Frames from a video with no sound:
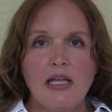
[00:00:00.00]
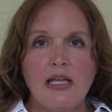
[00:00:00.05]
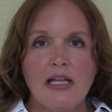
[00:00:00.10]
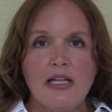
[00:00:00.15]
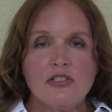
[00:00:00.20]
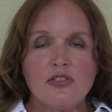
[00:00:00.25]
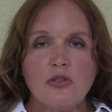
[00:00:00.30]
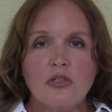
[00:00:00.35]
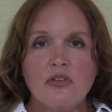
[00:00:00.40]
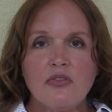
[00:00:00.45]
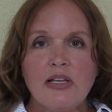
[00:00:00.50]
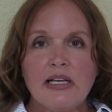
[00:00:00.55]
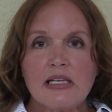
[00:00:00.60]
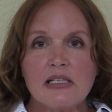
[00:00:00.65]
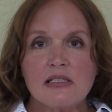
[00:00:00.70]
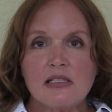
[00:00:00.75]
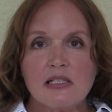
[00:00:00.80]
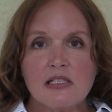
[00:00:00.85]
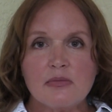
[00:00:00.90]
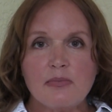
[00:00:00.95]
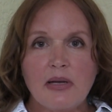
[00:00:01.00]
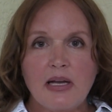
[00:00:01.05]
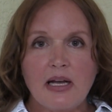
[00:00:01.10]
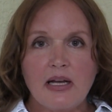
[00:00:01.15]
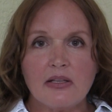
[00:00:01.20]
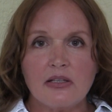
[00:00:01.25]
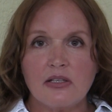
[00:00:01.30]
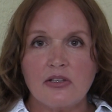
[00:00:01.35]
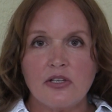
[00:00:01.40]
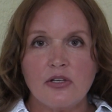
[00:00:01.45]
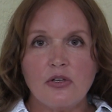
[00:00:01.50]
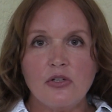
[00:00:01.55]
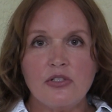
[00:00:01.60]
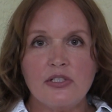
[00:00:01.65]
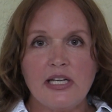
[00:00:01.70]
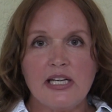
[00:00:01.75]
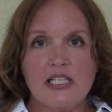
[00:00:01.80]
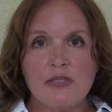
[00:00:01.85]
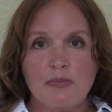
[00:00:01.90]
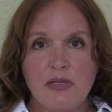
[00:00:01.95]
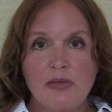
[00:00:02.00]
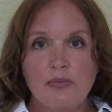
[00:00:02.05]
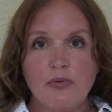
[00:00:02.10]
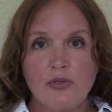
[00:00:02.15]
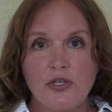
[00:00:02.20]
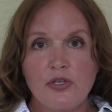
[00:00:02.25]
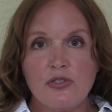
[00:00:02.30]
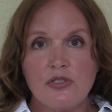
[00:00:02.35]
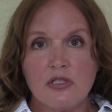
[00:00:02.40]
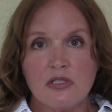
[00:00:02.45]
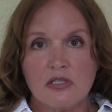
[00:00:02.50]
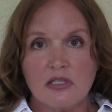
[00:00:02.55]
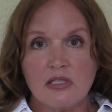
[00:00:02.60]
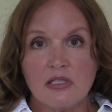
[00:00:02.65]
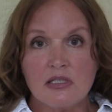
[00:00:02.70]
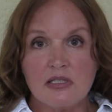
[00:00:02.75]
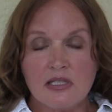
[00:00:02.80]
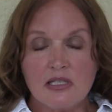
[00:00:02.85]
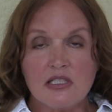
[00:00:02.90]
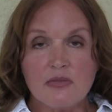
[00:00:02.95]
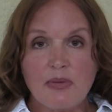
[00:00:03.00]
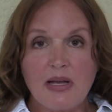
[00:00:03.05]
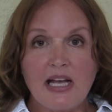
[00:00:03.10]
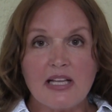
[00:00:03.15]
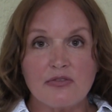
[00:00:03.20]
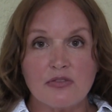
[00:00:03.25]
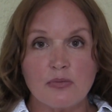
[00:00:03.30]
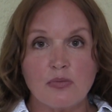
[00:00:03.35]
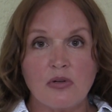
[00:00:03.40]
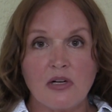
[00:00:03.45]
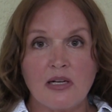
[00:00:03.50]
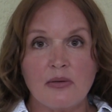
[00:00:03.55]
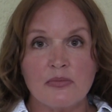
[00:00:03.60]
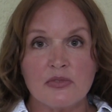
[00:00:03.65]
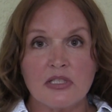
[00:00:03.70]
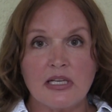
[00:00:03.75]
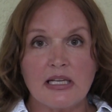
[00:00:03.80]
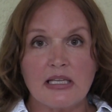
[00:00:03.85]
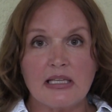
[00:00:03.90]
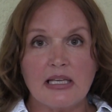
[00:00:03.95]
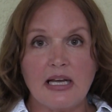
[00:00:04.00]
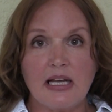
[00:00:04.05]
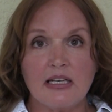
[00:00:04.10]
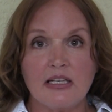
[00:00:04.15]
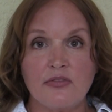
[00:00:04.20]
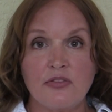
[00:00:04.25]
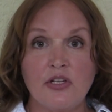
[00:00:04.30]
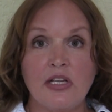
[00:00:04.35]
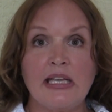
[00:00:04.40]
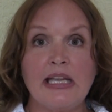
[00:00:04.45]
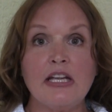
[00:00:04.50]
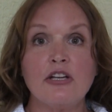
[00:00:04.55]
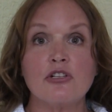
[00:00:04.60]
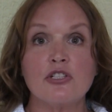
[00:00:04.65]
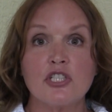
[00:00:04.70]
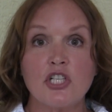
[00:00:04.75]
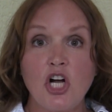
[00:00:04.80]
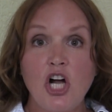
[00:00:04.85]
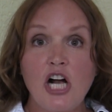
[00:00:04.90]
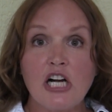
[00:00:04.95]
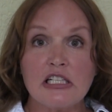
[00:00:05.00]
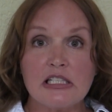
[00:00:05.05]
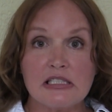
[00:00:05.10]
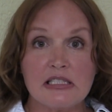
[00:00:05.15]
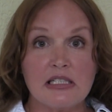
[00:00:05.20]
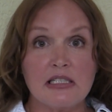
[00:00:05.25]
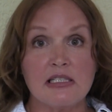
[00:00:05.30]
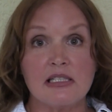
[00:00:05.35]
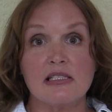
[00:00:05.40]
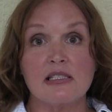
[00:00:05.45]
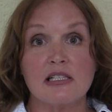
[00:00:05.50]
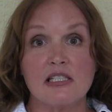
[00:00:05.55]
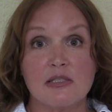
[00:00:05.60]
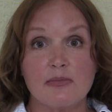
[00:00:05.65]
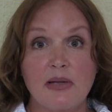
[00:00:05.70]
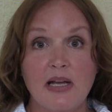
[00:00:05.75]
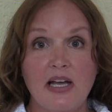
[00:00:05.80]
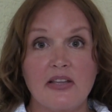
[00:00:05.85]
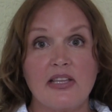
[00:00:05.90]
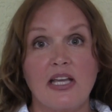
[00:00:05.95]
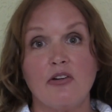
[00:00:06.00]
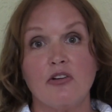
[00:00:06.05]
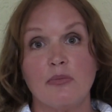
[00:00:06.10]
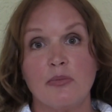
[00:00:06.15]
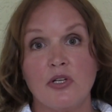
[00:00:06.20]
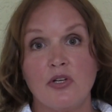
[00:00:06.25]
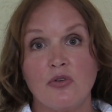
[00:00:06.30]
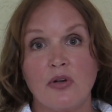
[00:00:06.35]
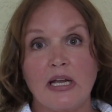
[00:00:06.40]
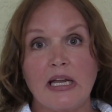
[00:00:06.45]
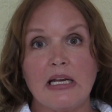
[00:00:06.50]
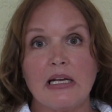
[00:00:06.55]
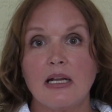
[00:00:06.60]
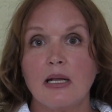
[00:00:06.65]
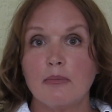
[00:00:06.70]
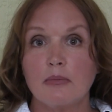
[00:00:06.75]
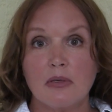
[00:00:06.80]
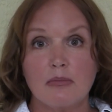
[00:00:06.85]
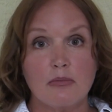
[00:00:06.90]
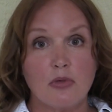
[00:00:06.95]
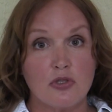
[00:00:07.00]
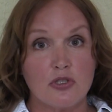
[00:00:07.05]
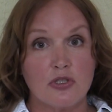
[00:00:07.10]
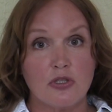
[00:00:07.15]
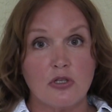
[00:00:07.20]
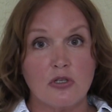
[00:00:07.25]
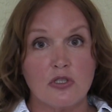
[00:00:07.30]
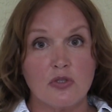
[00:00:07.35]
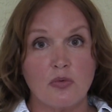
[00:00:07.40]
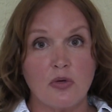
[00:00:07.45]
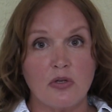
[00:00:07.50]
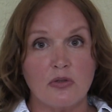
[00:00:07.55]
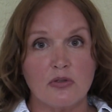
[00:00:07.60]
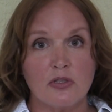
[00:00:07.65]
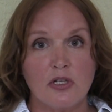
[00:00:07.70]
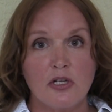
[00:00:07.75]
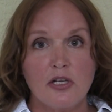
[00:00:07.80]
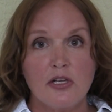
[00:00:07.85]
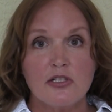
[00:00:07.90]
It's sort of like a sitz bath. In the old days, people used to sit in sitz bath for problems like that. And if you can get your dog to sit in a sitz bath, that would be great, but most dogs won't.